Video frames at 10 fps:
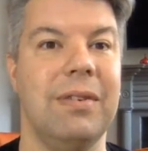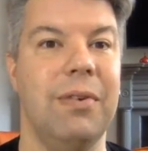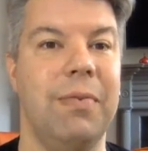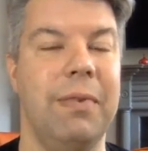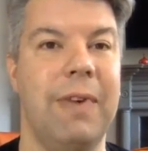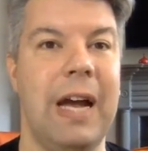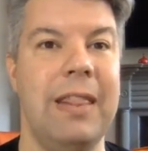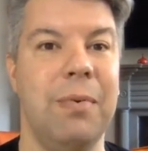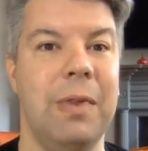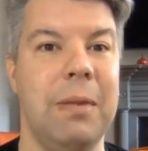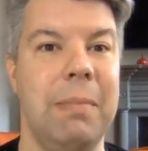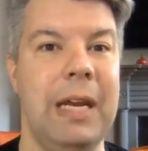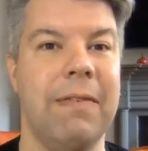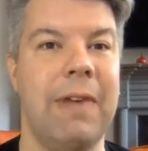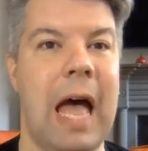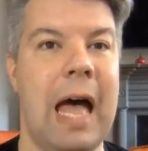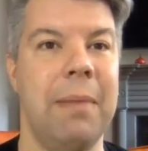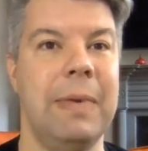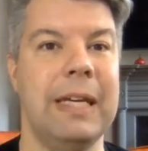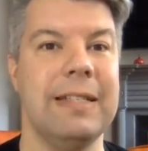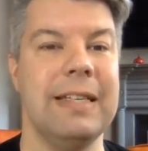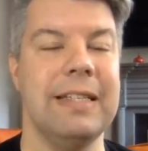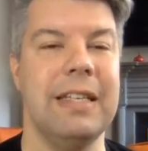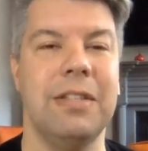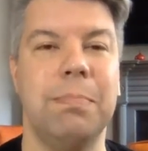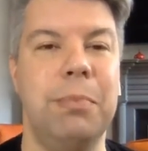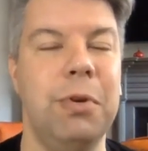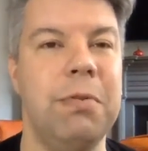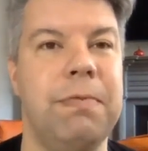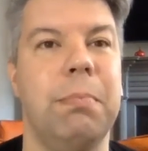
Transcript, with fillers: if we find there what the meaning of happiness is, it's beautiful